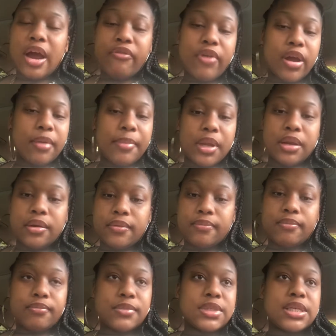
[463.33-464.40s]
recommend it.
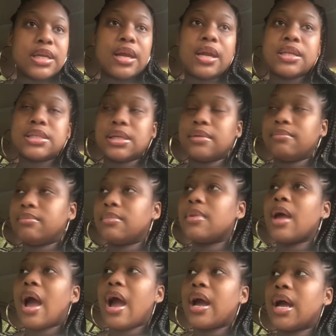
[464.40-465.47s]
10 out of 10.
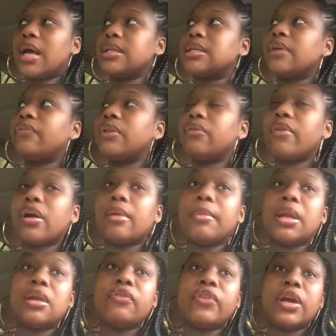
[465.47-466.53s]
I definitely
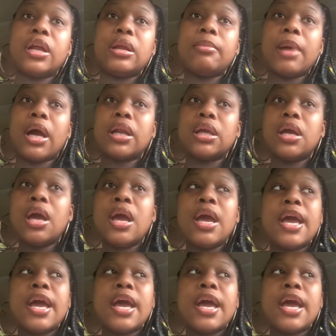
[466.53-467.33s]
recommend it for anybody,